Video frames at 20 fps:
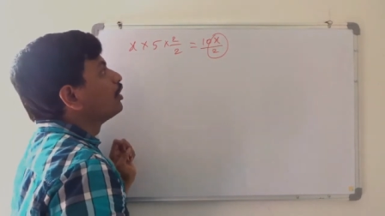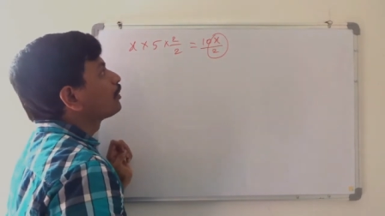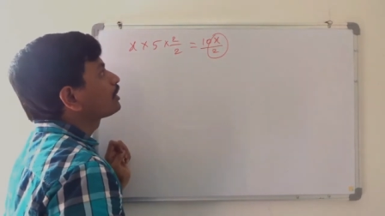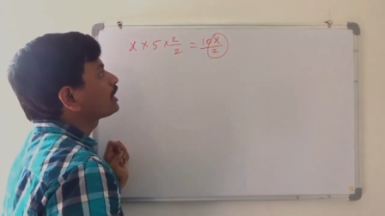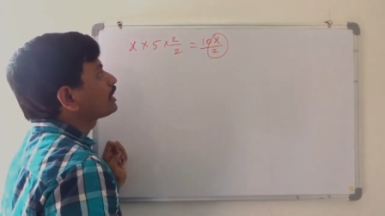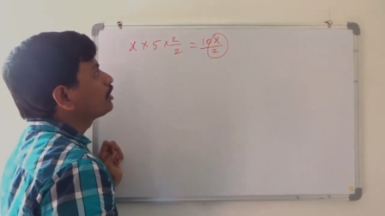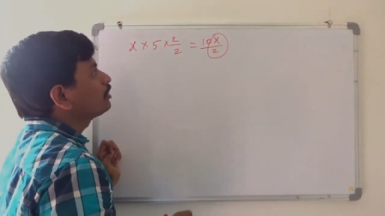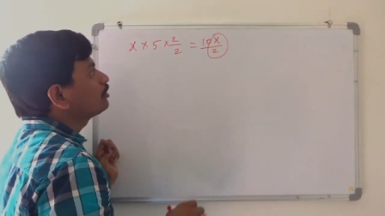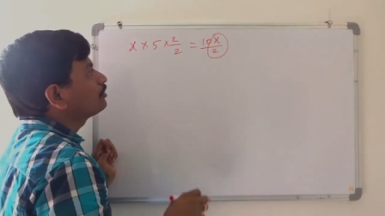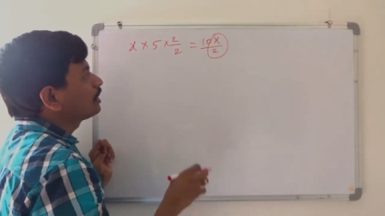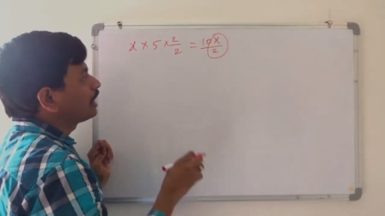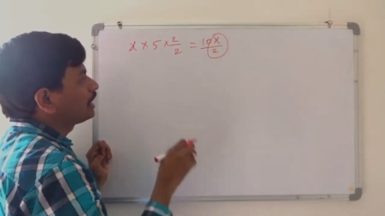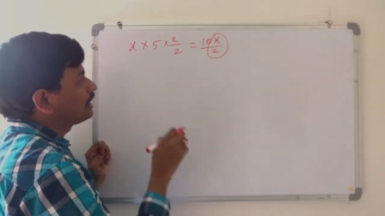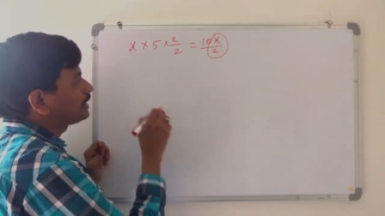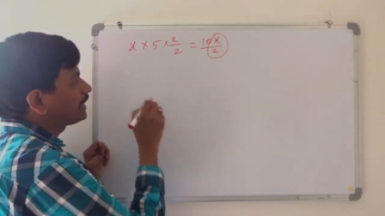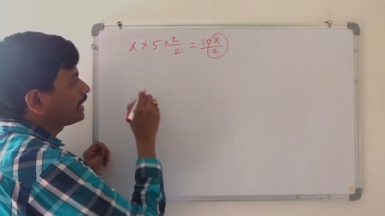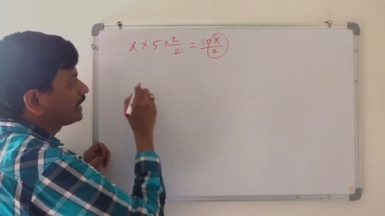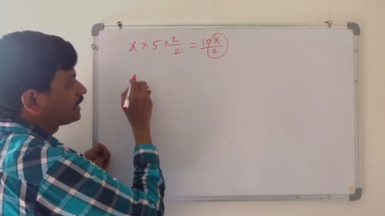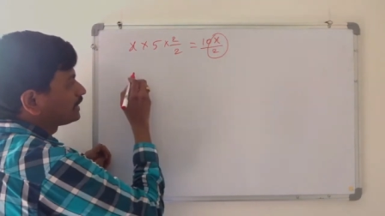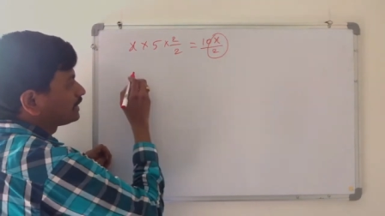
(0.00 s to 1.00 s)
Okay, now
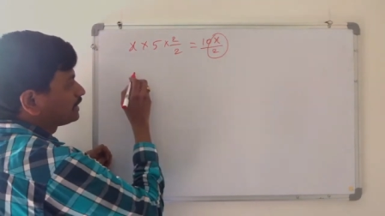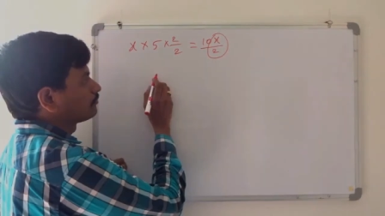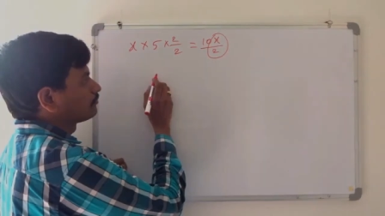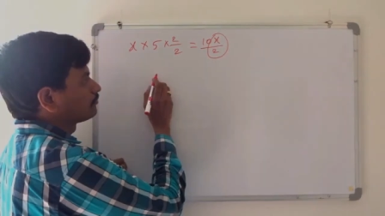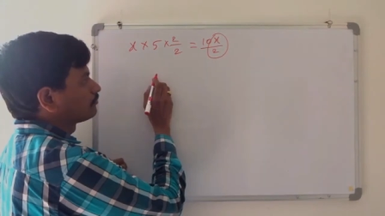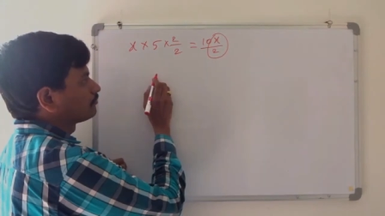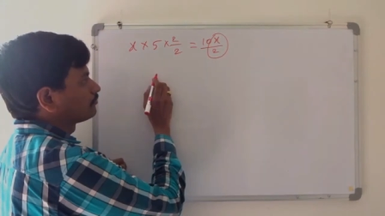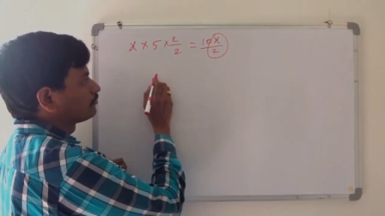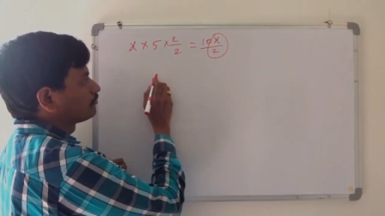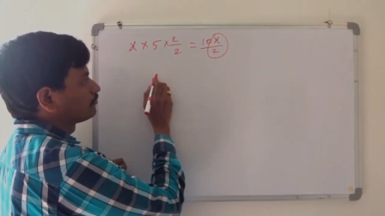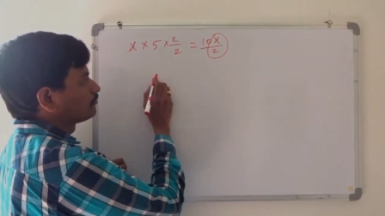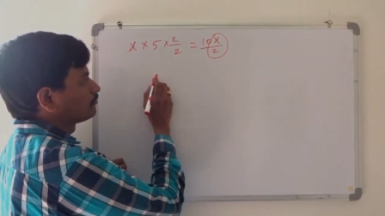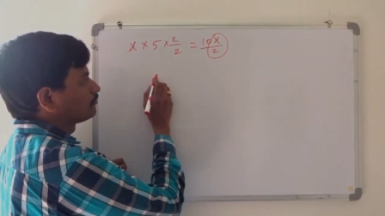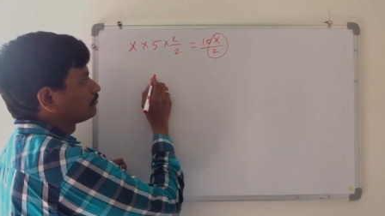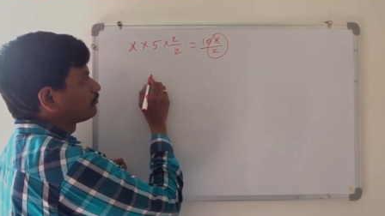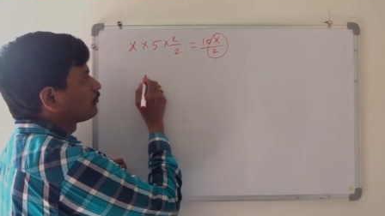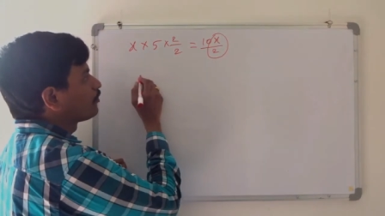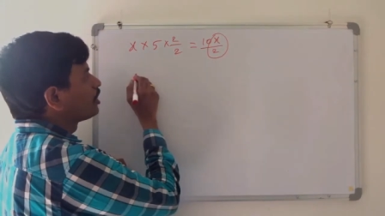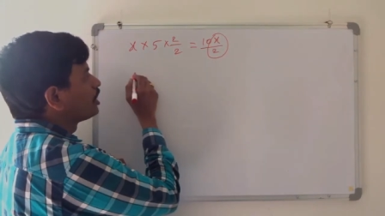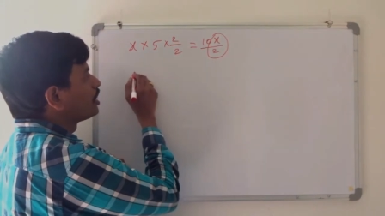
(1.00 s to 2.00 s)
I'll take
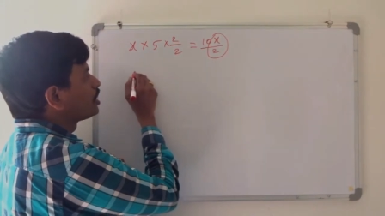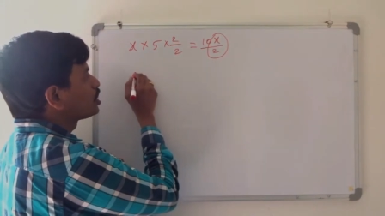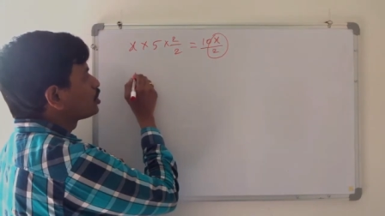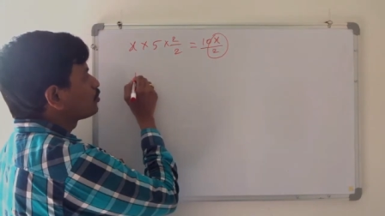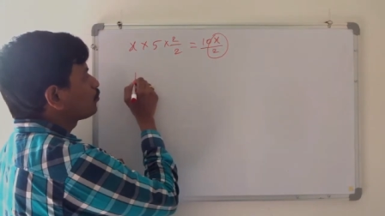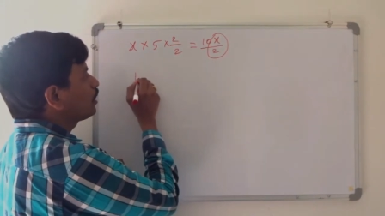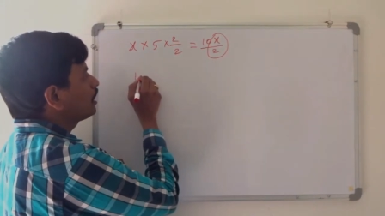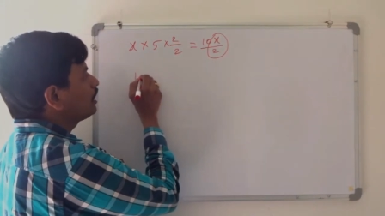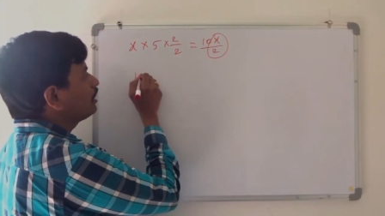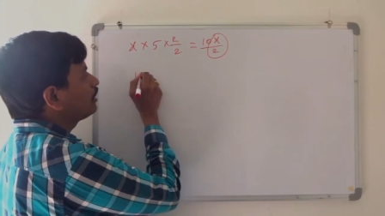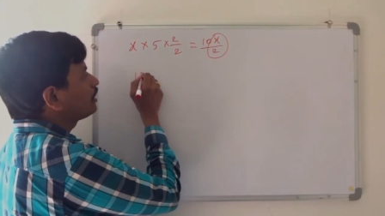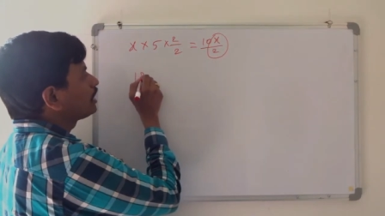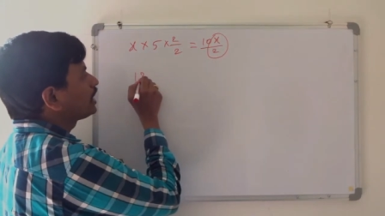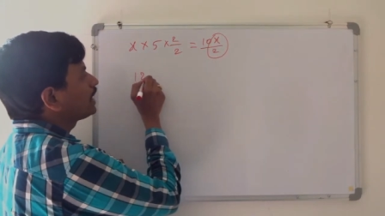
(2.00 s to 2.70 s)
12